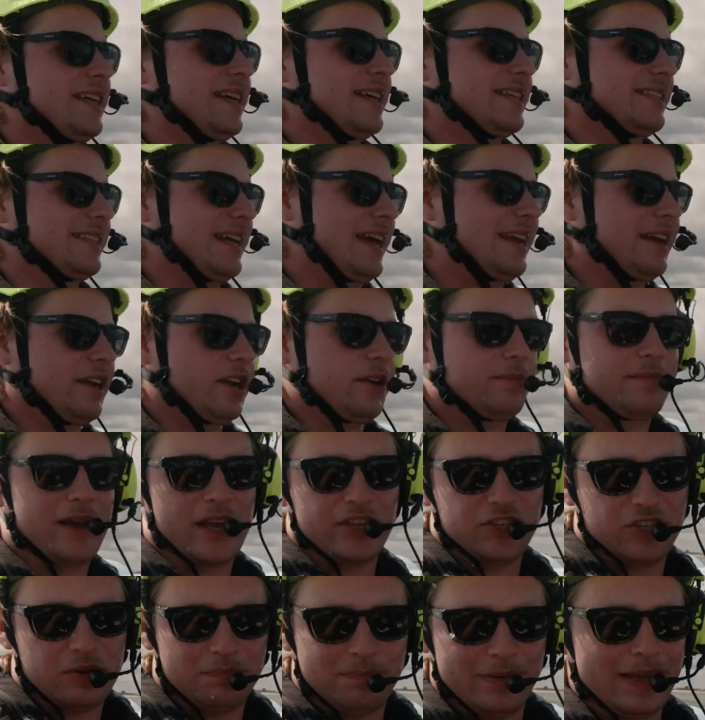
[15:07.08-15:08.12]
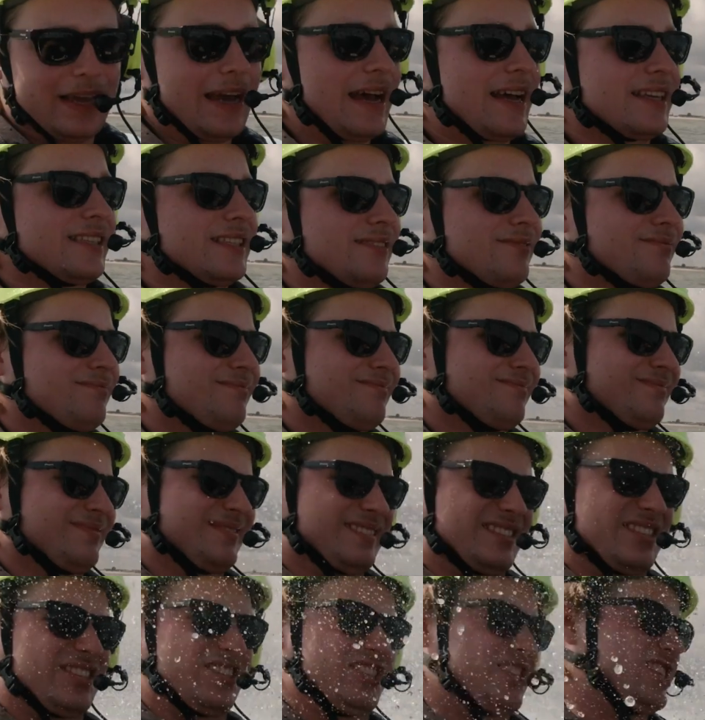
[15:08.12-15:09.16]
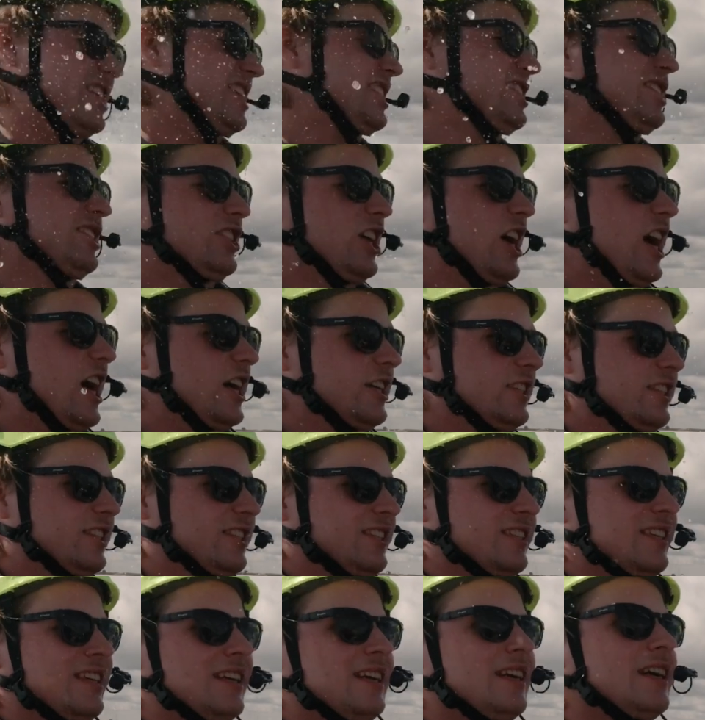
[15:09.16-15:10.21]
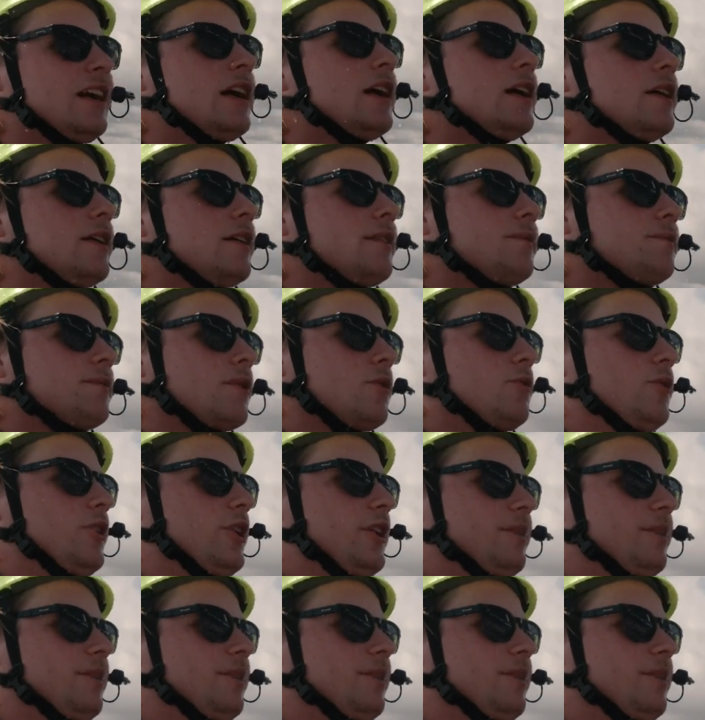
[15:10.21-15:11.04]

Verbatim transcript: were telling uh, we are going to cross the North Sea, they were like, with